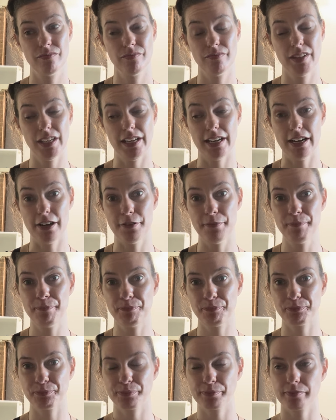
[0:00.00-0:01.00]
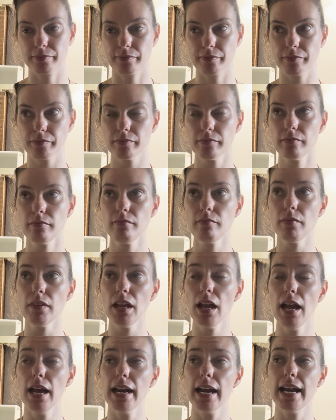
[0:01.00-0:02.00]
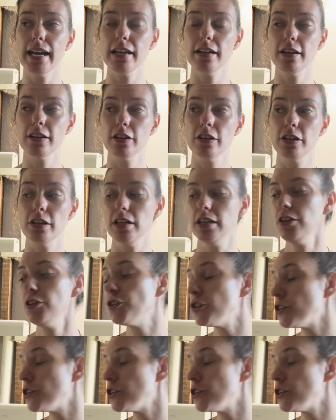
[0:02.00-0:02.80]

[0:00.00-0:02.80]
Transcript: You know? And I could